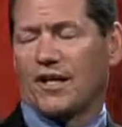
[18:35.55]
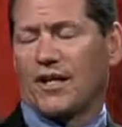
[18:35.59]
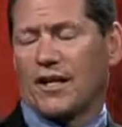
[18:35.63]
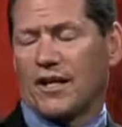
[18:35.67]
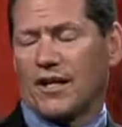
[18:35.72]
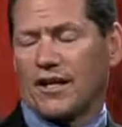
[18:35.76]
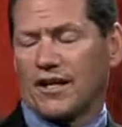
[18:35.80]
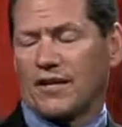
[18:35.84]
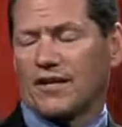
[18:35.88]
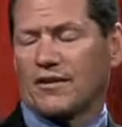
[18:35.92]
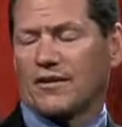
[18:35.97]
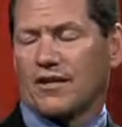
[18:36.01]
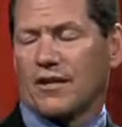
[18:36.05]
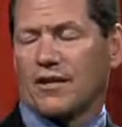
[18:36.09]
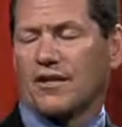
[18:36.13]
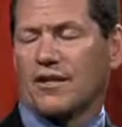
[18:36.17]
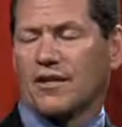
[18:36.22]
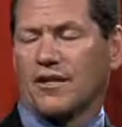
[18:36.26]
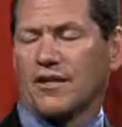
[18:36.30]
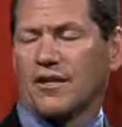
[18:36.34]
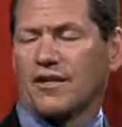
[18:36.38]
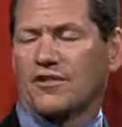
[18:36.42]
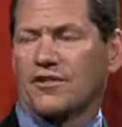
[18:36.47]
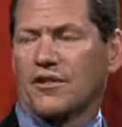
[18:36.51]
and
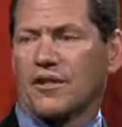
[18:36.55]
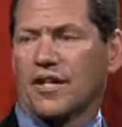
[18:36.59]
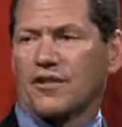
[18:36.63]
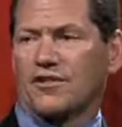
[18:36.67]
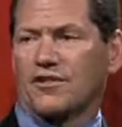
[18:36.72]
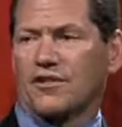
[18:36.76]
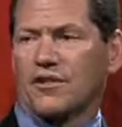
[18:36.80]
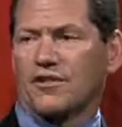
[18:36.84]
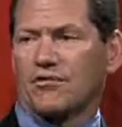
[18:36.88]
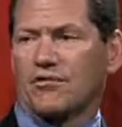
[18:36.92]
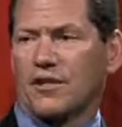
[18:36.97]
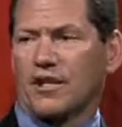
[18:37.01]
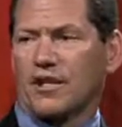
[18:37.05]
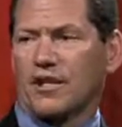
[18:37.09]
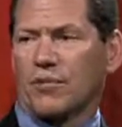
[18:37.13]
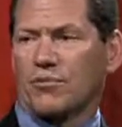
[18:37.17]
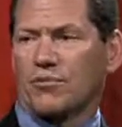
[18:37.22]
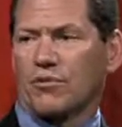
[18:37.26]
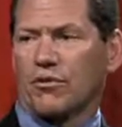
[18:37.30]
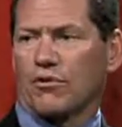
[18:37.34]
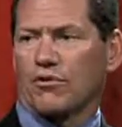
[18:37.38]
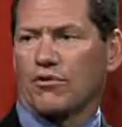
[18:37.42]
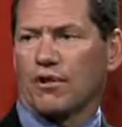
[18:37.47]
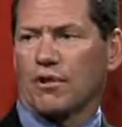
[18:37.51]
an education and training
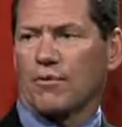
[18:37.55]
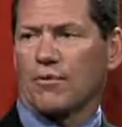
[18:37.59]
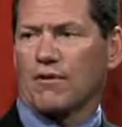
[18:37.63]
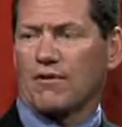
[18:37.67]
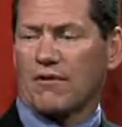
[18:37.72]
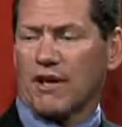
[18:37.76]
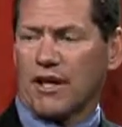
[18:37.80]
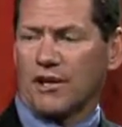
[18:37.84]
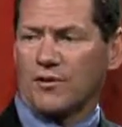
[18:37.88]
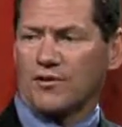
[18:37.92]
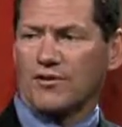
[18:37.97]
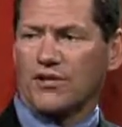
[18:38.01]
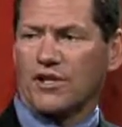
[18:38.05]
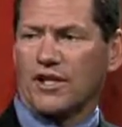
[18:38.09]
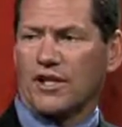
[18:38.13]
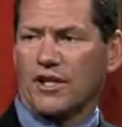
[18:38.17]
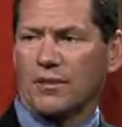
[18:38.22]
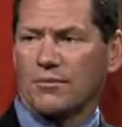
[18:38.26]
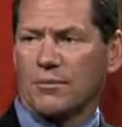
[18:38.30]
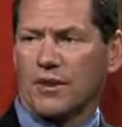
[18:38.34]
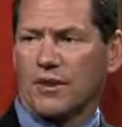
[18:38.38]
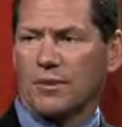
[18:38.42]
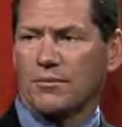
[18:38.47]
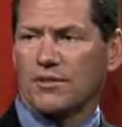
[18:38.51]
program around
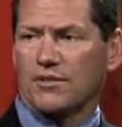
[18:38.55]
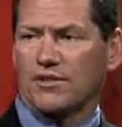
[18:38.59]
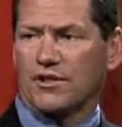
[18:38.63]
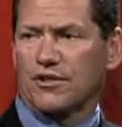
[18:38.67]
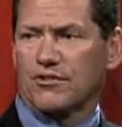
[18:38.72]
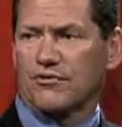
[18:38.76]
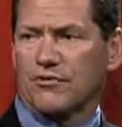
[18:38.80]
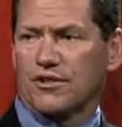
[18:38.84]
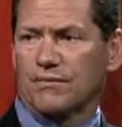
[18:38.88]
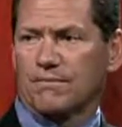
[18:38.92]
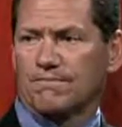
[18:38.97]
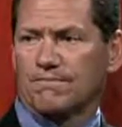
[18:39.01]
shaken baby syndrome.